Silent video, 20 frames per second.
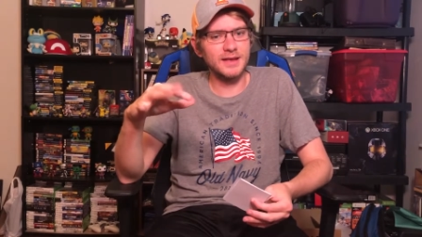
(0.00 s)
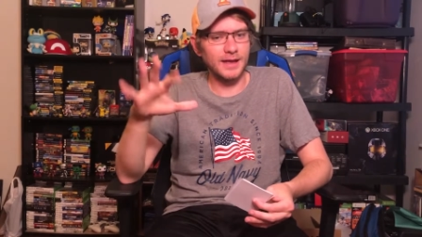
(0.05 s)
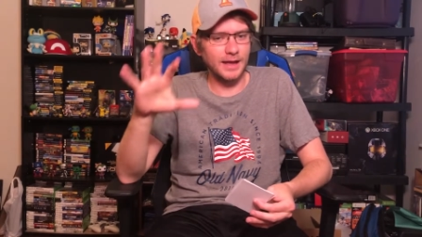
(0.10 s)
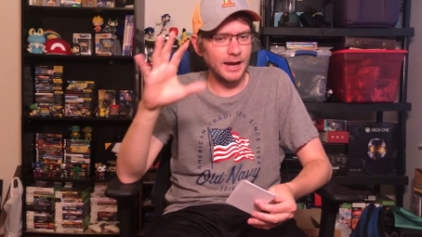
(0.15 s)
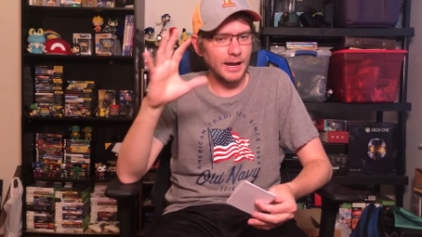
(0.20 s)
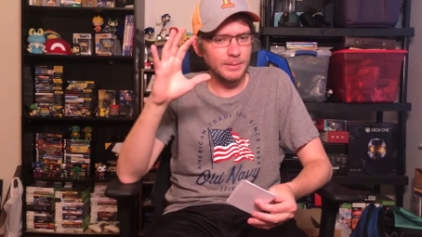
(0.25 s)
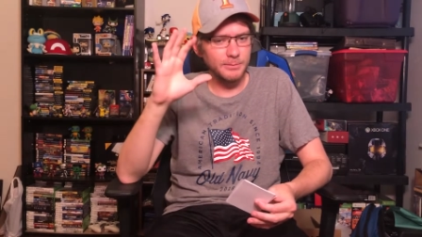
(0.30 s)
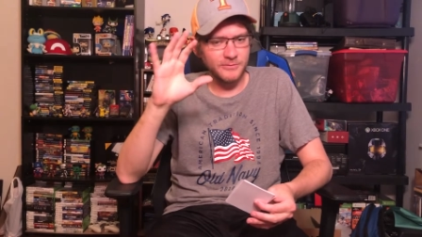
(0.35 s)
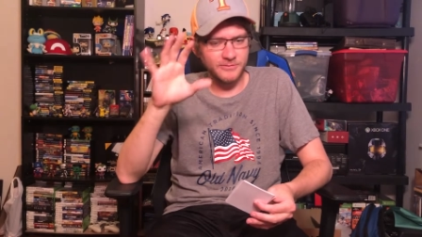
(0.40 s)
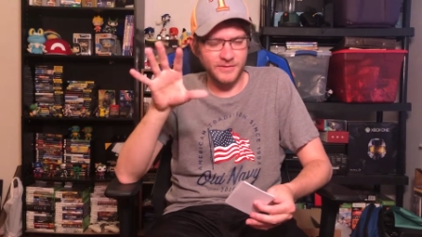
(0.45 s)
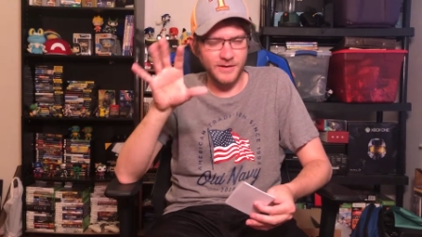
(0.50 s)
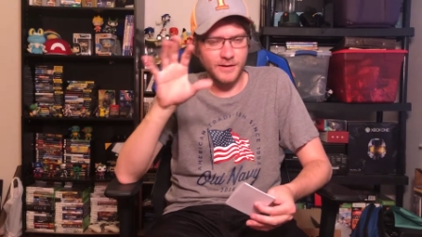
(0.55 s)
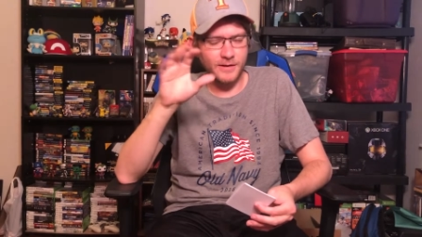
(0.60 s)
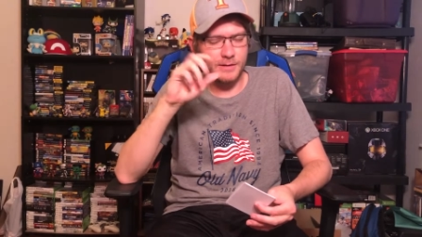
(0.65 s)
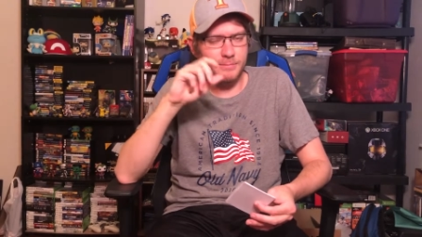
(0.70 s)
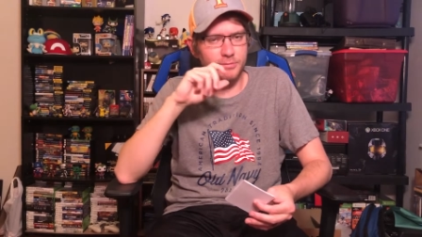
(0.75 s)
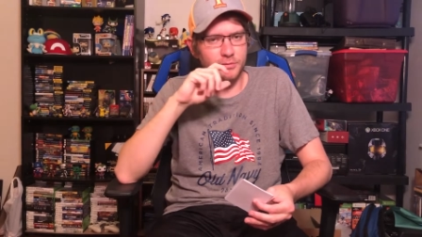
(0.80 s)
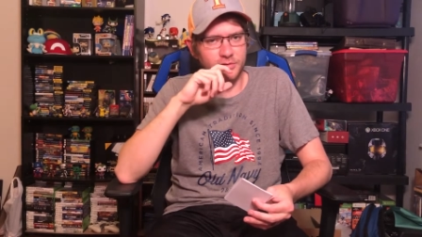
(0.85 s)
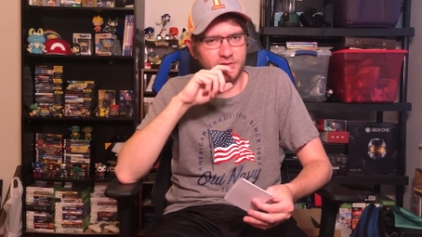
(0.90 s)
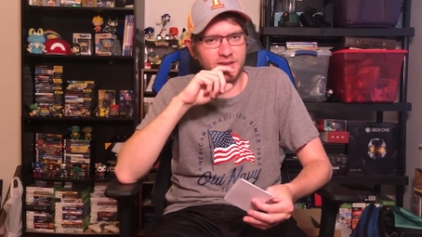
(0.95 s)
And I'm very
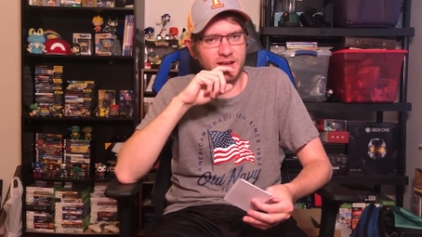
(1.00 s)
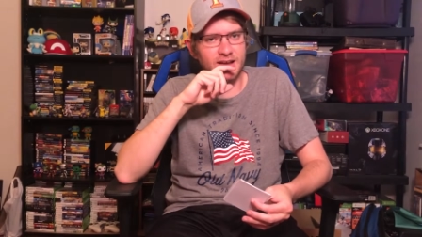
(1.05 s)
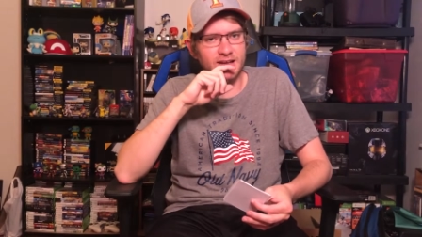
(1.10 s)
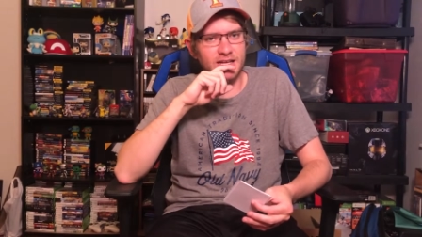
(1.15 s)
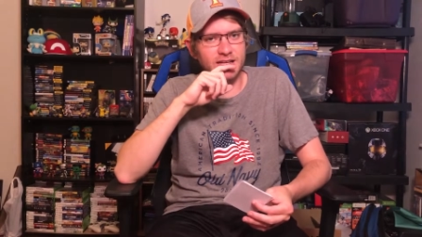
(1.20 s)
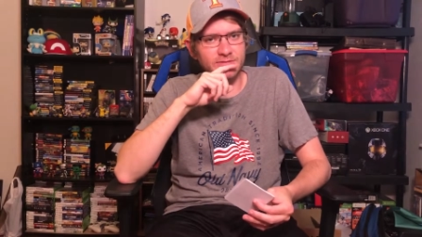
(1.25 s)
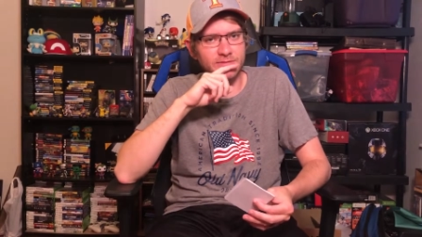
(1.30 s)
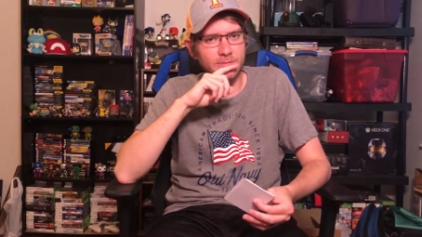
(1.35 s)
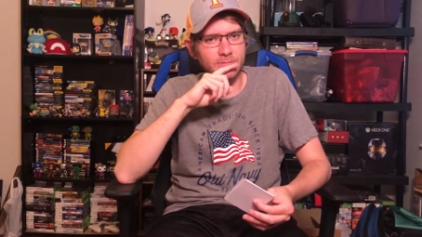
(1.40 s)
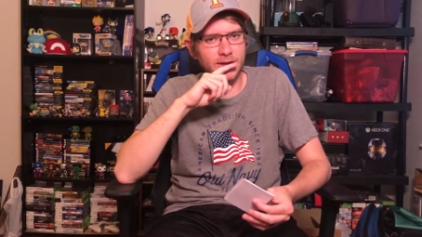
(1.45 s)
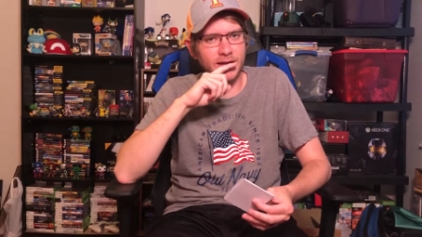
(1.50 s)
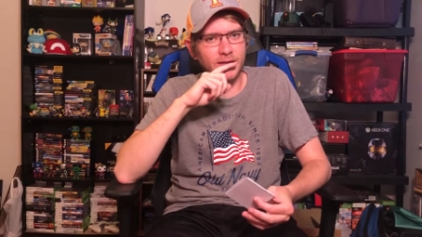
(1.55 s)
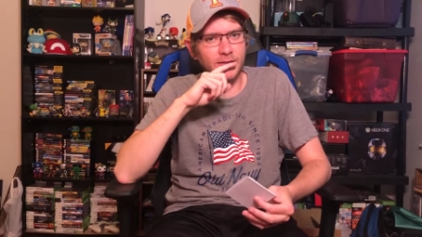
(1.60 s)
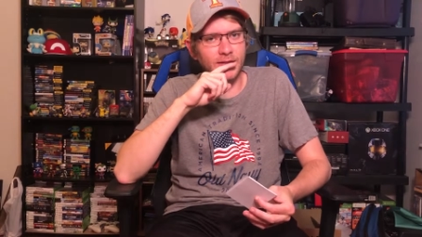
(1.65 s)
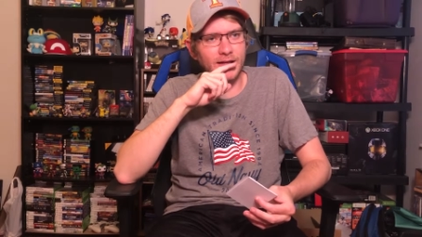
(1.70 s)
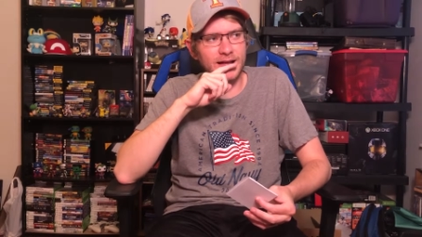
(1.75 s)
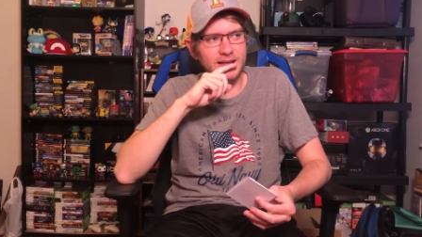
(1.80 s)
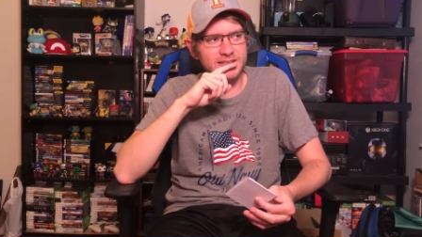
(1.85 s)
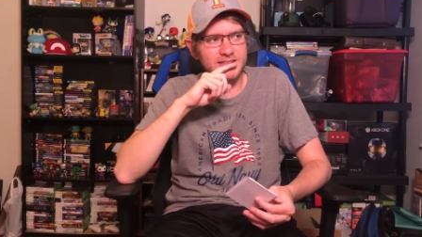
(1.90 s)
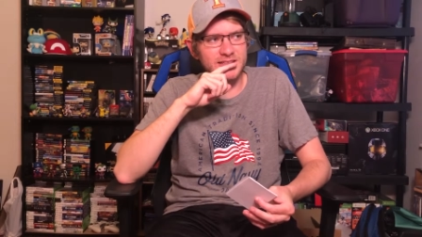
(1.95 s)
protective of my
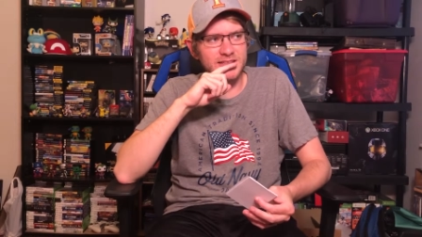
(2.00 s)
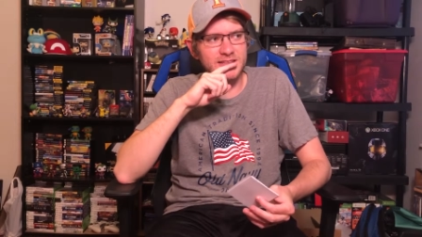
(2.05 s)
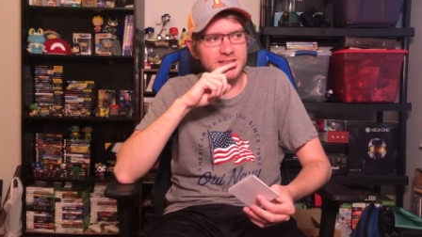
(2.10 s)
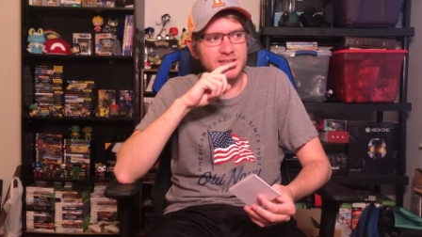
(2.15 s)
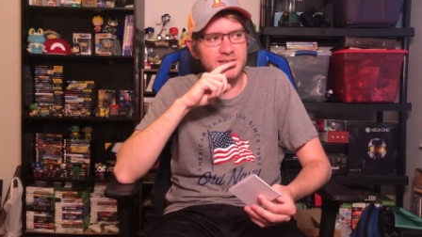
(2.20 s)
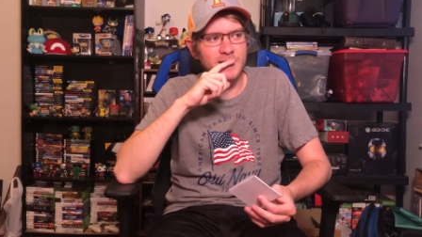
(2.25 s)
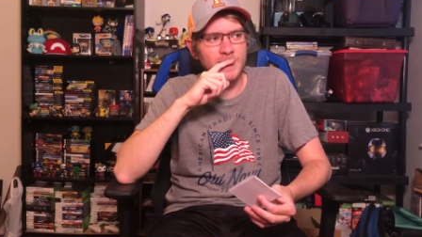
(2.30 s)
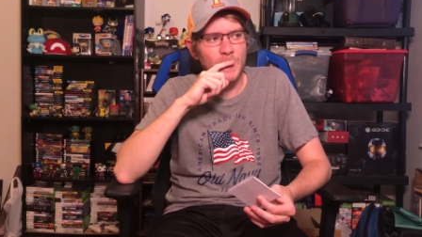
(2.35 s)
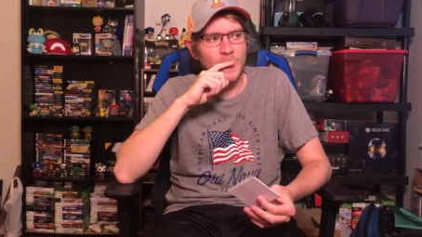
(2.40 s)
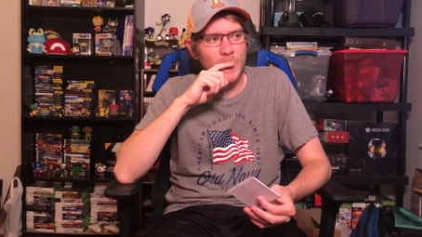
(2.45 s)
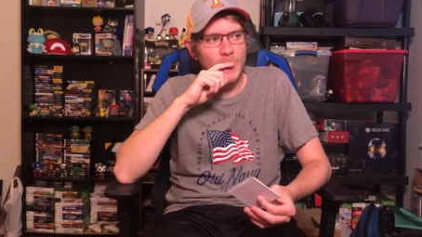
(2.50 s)
glasses.